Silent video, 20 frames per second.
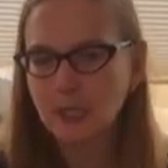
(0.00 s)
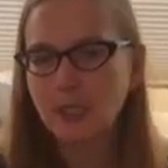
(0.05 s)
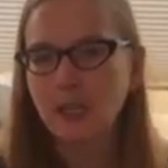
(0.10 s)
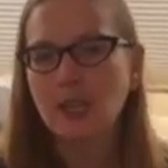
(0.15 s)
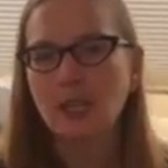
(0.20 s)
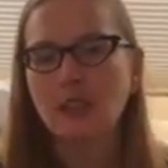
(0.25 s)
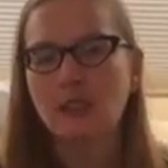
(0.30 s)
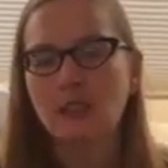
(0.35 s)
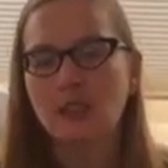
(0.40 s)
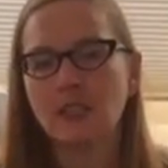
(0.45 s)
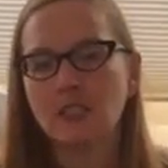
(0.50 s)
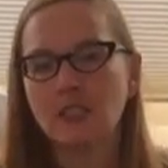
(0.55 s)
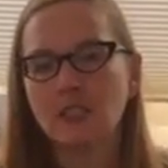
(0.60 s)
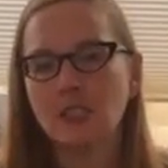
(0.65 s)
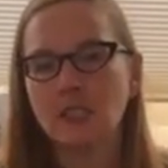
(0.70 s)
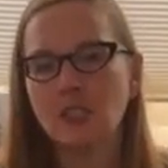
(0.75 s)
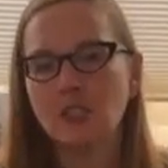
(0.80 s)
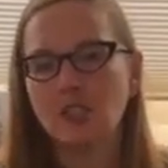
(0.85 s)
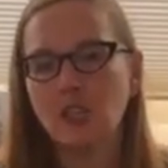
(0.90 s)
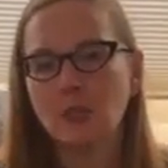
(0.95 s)
me, that
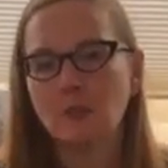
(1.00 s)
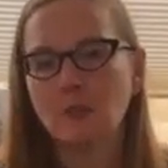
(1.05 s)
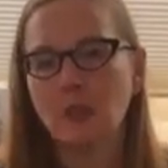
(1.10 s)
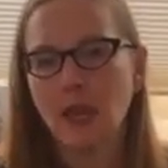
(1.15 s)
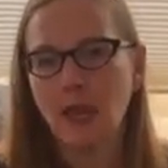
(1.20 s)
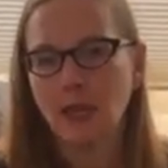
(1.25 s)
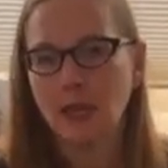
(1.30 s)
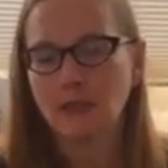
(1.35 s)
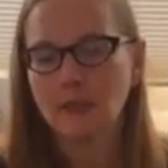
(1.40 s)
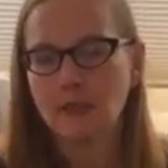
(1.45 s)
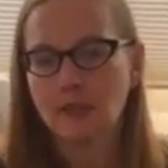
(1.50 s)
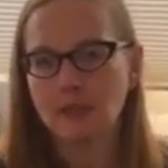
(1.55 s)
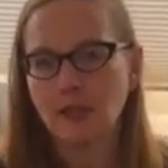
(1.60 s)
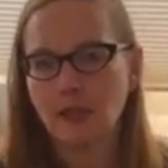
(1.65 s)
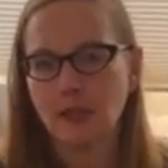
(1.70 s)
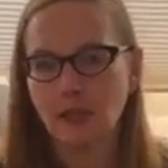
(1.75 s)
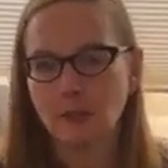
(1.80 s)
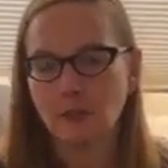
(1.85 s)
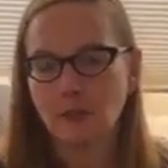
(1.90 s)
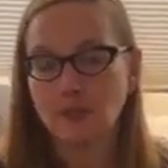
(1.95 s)
TJ Maxx
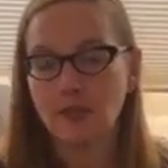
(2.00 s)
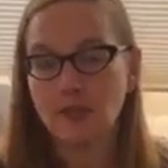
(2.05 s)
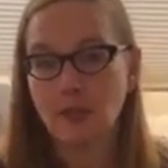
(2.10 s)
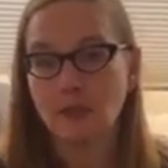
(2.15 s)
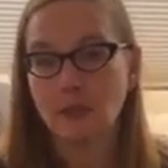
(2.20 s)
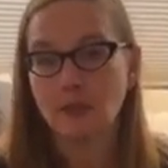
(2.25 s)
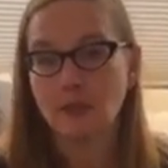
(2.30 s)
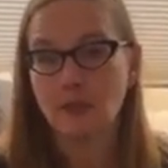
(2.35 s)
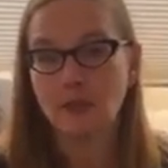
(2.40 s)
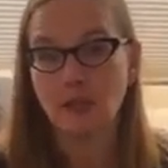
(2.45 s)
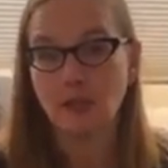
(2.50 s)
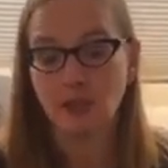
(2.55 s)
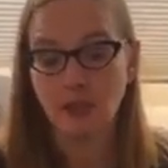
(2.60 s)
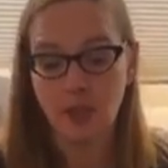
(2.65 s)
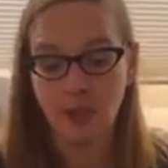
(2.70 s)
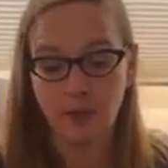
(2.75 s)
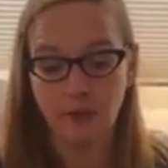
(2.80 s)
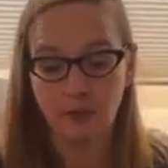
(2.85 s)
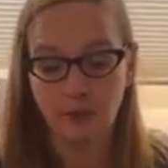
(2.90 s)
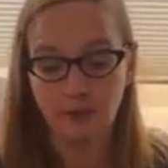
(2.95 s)
sells a
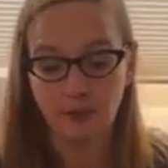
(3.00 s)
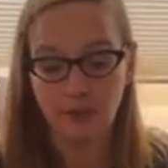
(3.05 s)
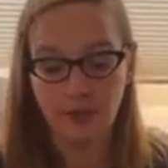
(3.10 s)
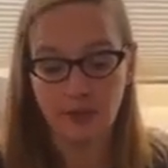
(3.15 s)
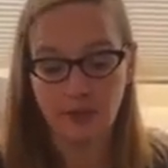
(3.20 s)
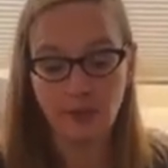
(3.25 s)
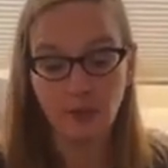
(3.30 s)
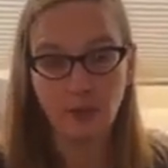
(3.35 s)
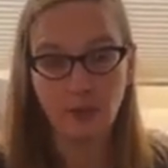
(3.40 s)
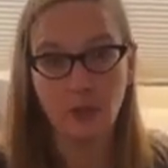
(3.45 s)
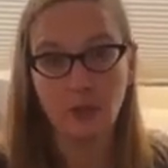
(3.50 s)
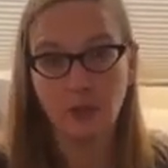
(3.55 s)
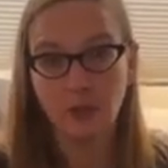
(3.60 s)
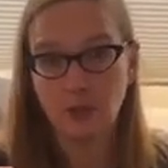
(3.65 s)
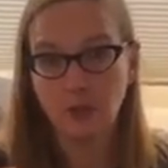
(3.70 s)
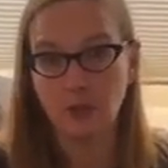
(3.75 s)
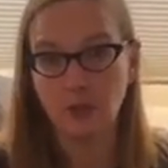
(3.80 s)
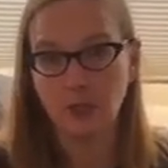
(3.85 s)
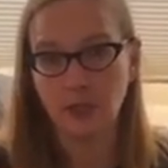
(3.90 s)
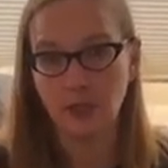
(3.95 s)
lot of silk
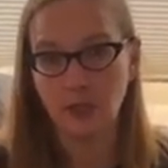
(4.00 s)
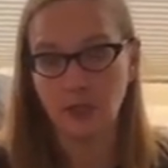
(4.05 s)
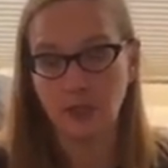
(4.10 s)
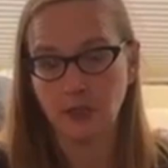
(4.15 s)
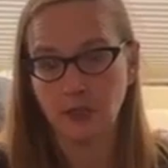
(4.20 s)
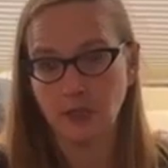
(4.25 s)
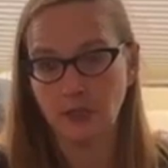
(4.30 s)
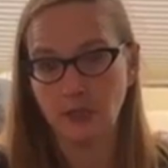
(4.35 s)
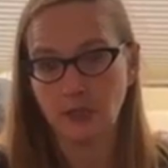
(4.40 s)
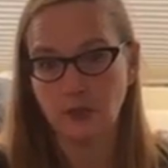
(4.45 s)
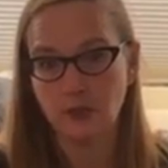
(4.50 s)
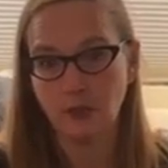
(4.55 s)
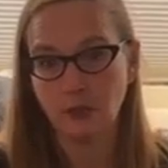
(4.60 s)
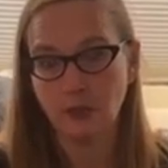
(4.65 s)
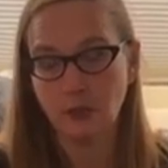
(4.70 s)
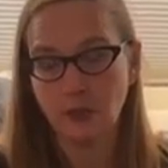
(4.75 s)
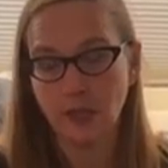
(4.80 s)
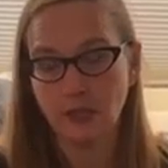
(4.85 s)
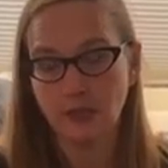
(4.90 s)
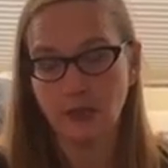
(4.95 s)
clothing like this.
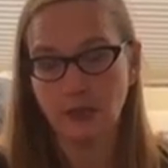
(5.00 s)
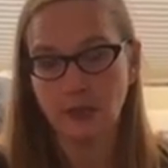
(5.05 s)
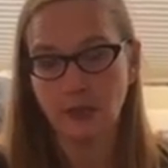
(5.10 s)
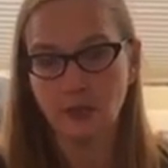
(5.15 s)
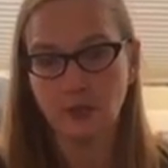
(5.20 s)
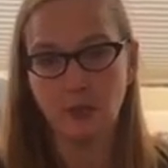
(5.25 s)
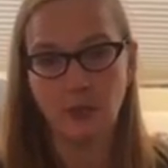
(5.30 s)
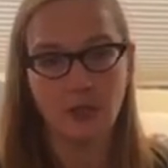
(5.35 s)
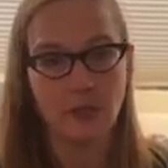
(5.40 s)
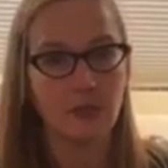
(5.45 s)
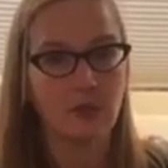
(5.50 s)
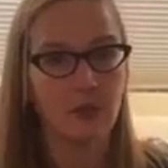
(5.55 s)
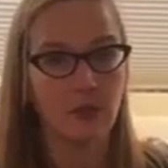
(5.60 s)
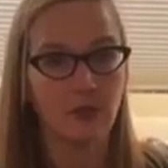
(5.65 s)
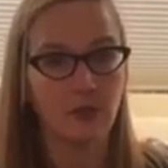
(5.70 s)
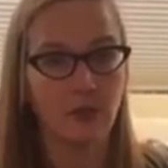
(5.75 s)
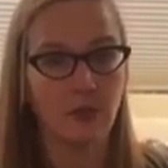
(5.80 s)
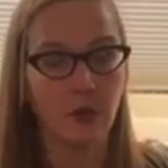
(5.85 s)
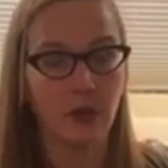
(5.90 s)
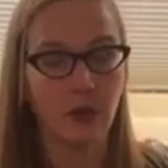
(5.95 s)
So that's another place to
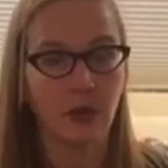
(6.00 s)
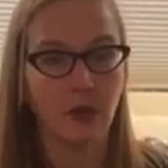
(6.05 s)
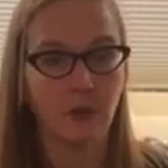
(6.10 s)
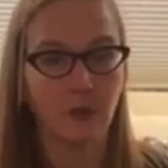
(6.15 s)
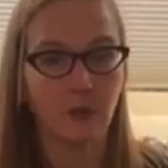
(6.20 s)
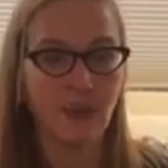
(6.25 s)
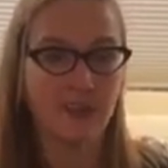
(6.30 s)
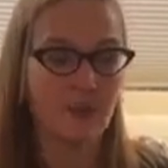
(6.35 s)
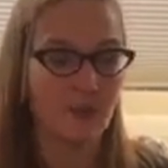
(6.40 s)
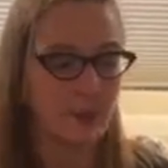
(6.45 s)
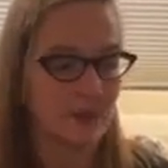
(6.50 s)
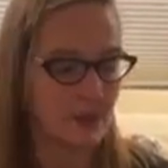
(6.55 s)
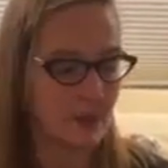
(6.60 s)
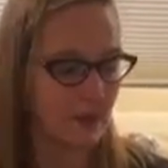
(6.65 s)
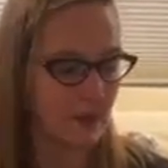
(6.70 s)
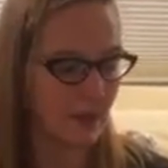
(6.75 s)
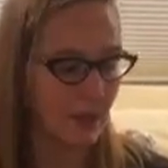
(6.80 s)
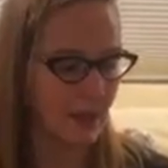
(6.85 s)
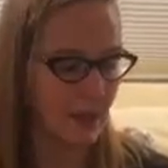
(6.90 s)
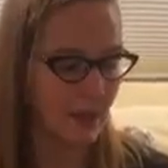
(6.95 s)
look for bargain basement
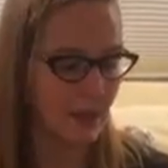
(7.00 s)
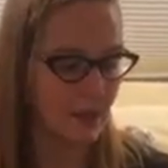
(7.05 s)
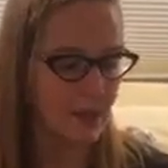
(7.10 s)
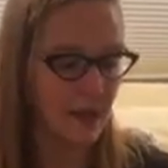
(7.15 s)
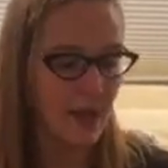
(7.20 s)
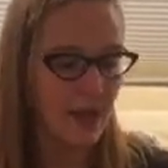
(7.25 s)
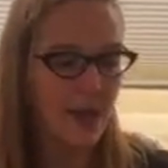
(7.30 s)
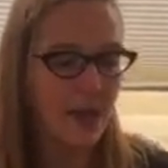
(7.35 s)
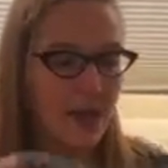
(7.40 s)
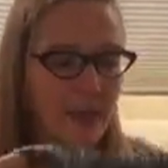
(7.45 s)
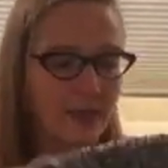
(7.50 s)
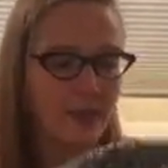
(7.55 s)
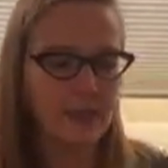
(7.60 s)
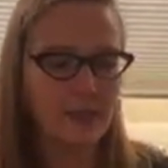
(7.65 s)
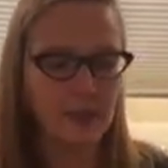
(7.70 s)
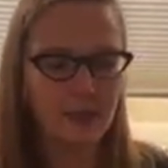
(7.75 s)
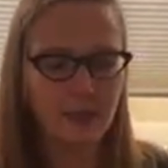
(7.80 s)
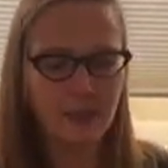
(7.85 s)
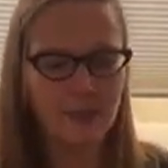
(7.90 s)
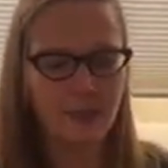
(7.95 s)
silk things.
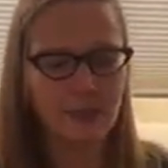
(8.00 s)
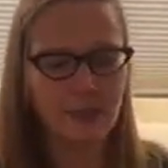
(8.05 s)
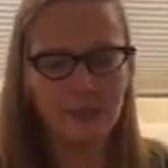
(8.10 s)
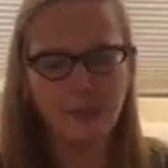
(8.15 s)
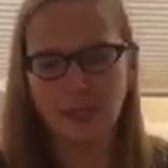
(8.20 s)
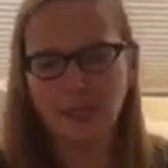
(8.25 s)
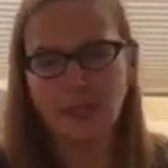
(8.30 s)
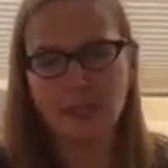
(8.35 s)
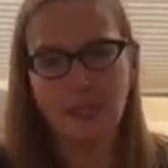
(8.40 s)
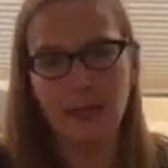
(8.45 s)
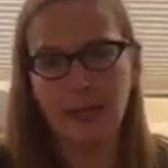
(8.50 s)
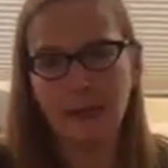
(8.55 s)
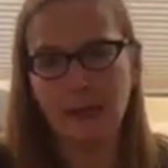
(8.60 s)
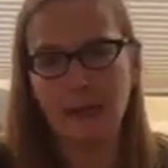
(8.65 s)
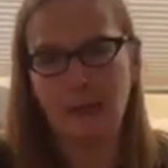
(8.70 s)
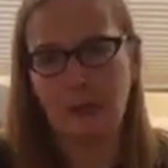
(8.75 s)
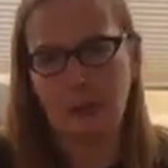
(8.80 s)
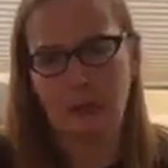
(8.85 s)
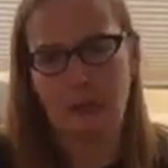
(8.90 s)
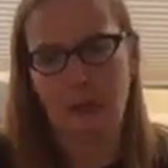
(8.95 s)
Is this my
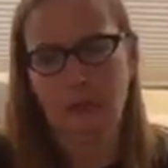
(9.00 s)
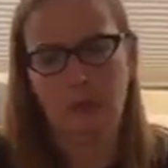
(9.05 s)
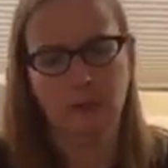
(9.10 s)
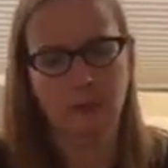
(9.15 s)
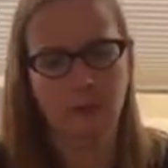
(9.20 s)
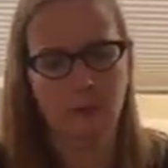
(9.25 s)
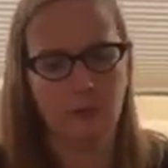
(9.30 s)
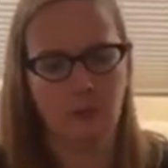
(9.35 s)
style? I don't know.